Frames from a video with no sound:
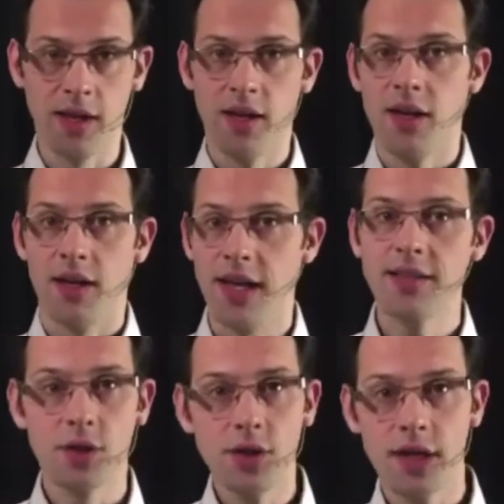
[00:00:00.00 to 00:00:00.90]
Let's
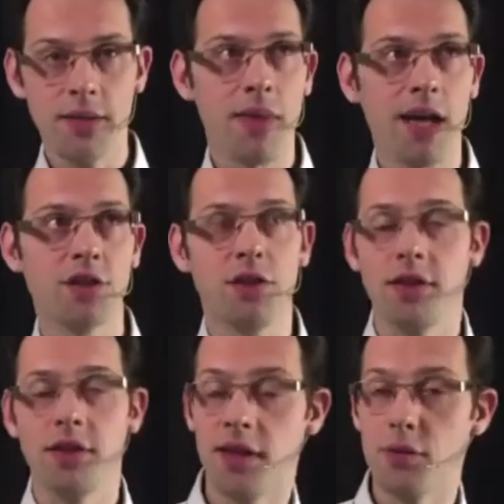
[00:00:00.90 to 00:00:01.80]
imagine
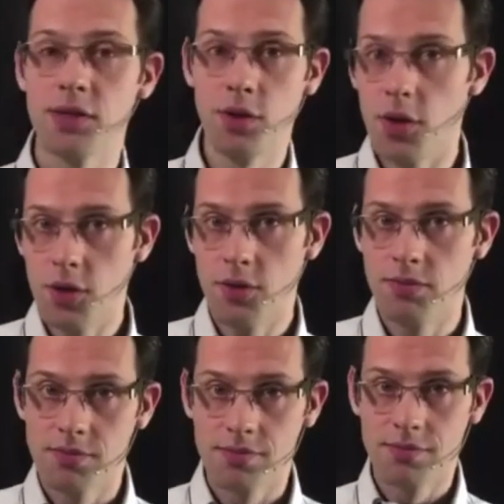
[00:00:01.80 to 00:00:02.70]
that there is a law
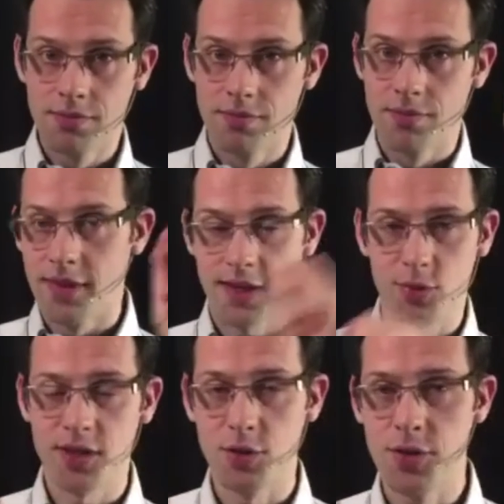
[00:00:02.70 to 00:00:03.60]
that
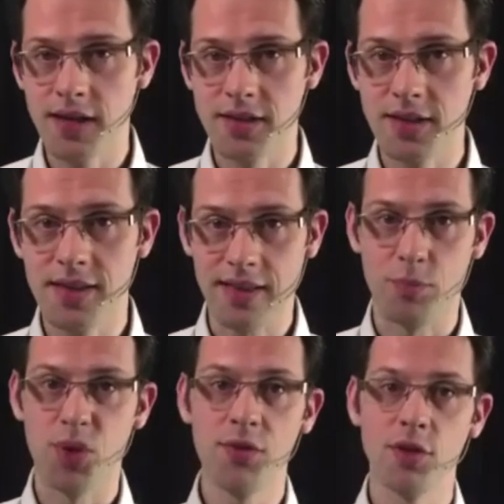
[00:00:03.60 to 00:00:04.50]
was created that
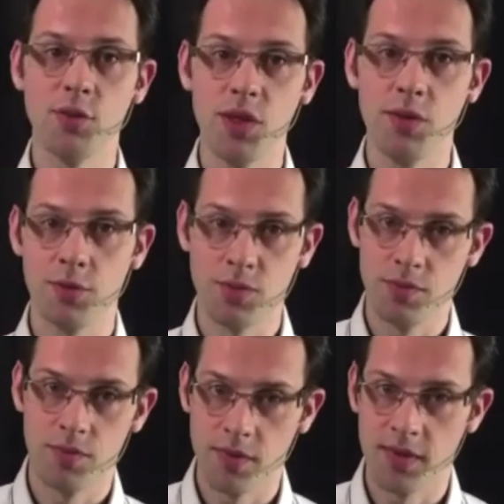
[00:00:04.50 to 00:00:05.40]

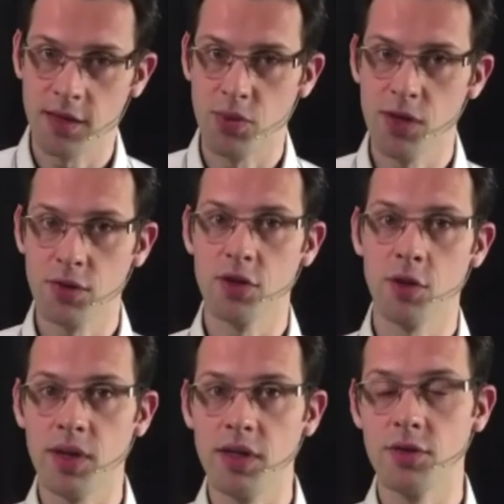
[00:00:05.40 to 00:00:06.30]
prevents
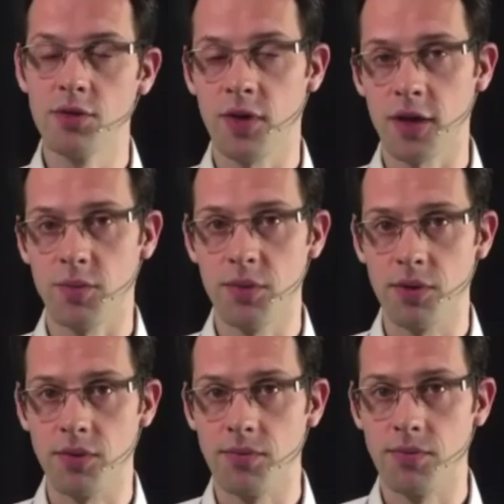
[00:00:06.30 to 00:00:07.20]
company to fire
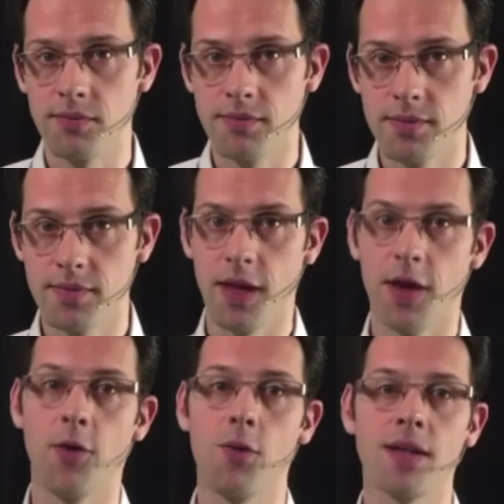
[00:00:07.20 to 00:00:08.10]
people.
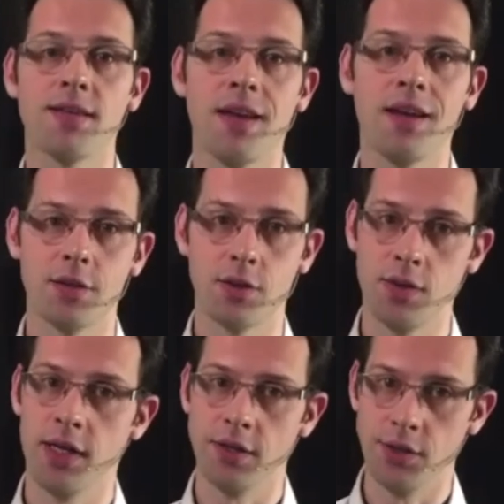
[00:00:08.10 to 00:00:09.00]
What else could
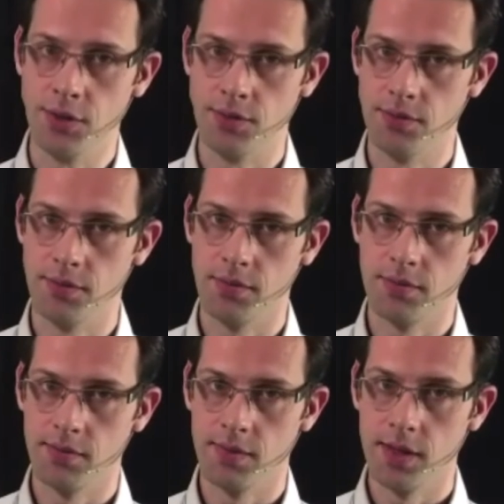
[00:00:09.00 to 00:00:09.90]
I do?
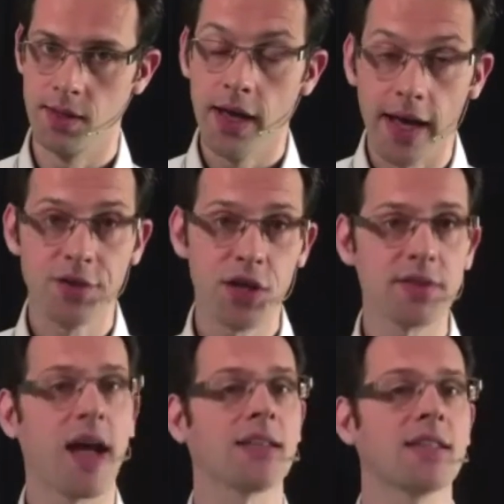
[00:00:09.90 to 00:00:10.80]
And just
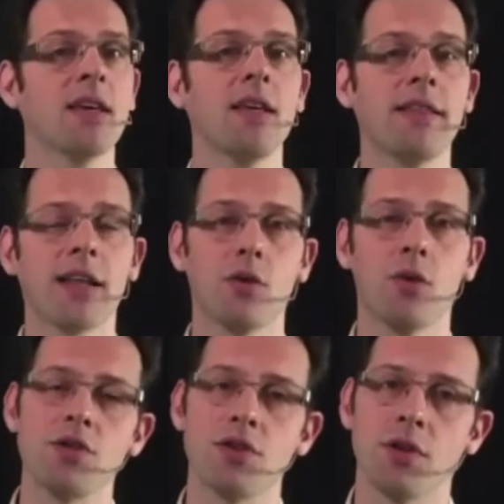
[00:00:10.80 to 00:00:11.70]
asking that
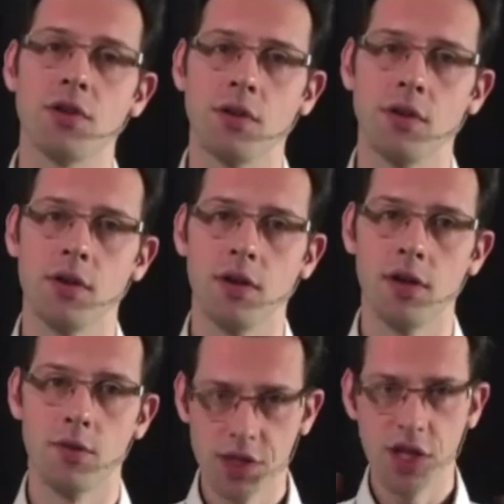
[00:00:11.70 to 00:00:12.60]
question
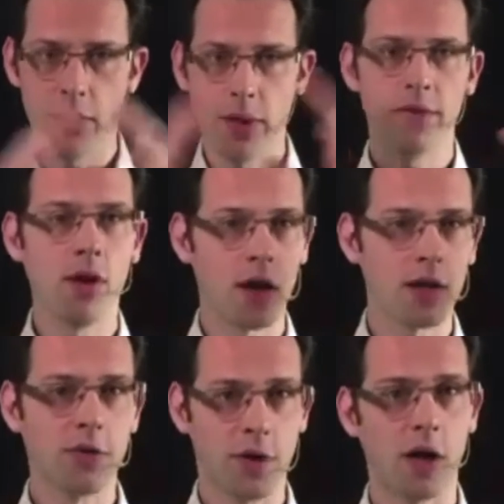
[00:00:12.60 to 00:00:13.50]
will generate a lot
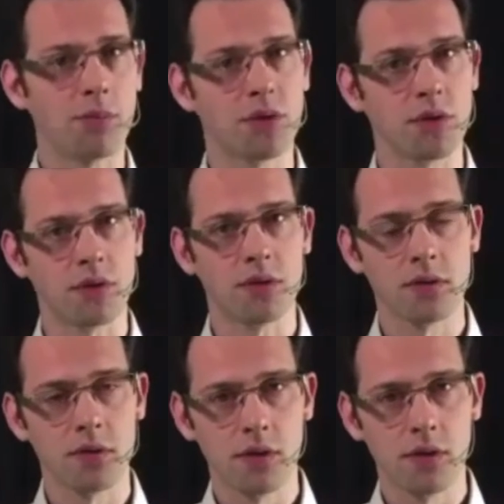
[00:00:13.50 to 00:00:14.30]
of options.